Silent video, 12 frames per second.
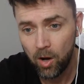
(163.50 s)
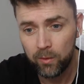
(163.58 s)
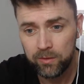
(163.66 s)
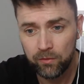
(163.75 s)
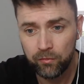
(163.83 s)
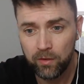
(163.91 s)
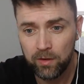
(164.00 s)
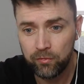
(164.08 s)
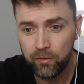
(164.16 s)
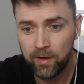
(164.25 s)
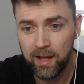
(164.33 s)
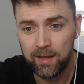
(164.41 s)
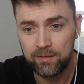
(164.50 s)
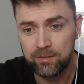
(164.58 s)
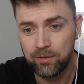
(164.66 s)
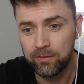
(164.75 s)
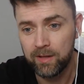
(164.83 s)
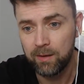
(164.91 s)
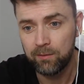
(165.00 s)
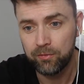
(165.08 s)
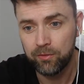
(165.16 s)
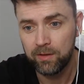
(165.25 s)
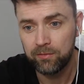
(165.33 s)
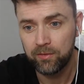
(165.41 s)
Oh, is it 3-3 Arsenal now?
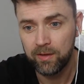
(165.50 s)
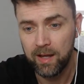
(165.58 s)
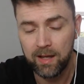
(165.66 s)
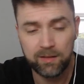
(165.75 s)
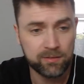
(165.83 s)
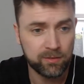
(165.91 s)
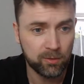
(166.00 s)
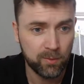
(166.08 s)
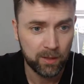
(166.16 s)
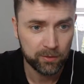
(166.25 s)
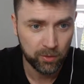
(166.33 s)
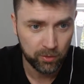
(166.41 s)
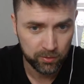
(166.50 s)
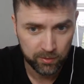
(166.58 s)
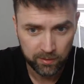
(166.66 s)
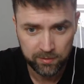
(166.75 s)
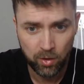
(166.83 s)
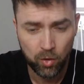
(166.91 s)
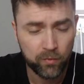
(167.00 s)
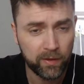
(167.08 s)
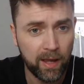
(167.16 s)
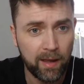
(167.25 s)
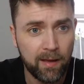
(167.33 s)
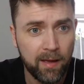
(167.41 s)
3-3 Arsenal. Well done. Is it
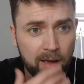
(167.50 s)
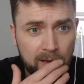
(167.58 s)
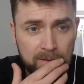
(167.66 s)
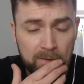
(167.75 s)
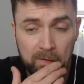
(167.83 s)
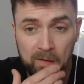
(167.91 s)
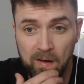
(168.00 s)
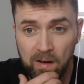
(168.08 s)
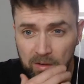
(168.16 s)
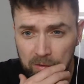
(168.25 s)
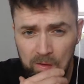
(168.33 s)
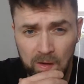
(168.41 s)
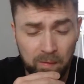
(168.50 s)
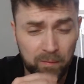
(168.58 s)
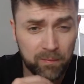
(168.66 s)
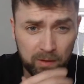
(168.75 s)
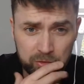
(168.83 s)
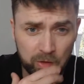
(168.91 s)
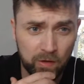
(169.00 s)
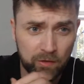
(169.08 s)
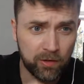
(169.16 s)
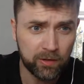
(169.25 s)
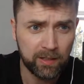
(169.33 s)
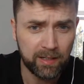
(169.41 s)
over yet? I don't know. A
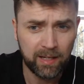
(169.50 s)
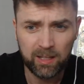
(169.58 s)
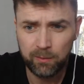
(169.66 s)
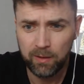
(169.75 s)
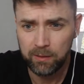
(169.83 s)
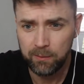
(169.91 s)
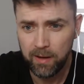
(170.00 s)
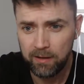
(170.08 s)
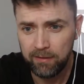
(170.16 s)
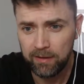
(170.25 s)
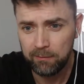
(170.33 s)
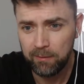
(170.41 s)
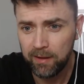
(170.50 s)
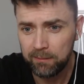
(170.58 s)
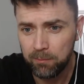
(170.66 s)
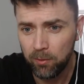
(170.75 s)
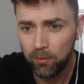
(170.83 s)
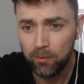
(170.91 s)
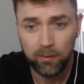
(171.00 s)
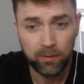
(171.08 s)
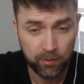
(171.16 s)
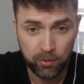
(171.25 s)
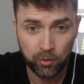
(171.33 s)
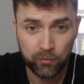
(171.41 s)
jaw's not going to get you anywhere anyway, but
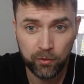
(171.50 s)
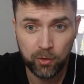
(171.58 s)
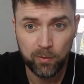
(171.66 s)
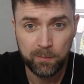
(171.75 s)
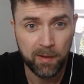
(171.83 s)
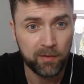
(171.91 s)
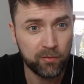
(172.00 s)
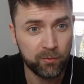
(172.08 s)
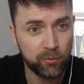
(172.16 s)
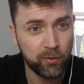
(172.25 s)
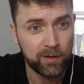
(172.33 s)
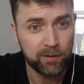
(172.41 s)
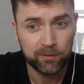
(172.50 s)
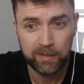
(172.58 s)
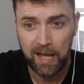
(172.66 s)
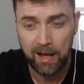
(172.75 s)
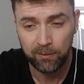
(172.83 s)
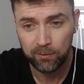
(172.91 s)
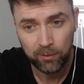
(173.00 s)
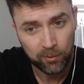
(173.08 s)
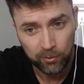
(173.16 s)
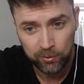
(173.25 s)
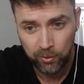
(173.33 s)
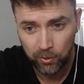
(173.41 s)
good for coming back from 3-0 down.
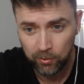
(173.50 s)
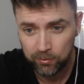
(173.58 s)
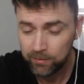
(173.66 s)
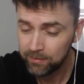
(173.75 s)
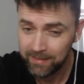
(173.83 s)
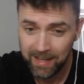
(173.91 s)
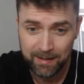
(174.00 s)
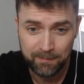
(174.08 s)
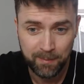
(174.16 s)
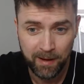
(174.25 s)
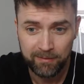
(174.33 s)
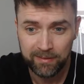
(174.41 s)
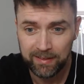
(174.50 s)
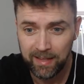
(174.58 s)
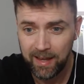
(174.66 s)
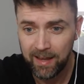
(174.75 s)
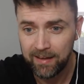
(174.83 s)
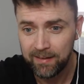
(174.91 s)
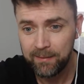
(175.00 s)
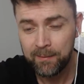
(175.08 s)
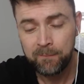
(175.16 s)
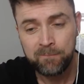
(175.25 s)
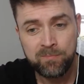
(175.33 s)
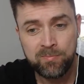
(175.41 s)
Look, done, dead and buried there.